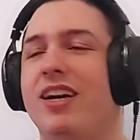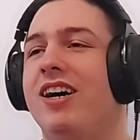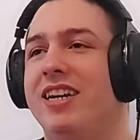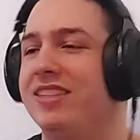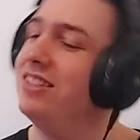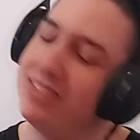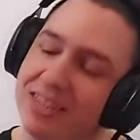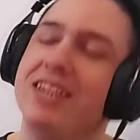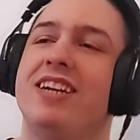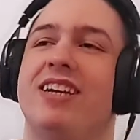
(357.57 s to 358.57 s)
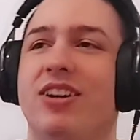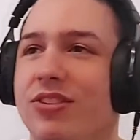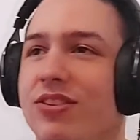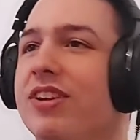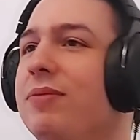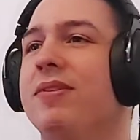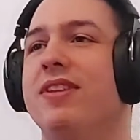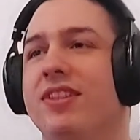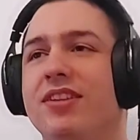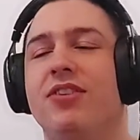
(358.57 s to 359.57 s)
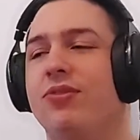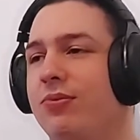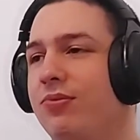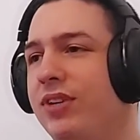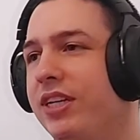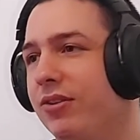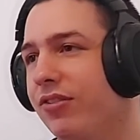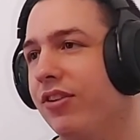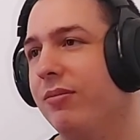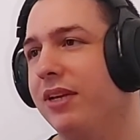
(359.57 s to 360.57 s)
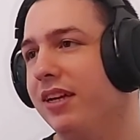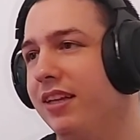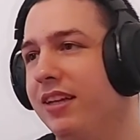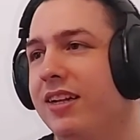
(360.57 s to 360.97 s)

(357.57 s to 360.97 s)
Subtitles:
Alright. That was awesome. That's freaking awesome, yeah.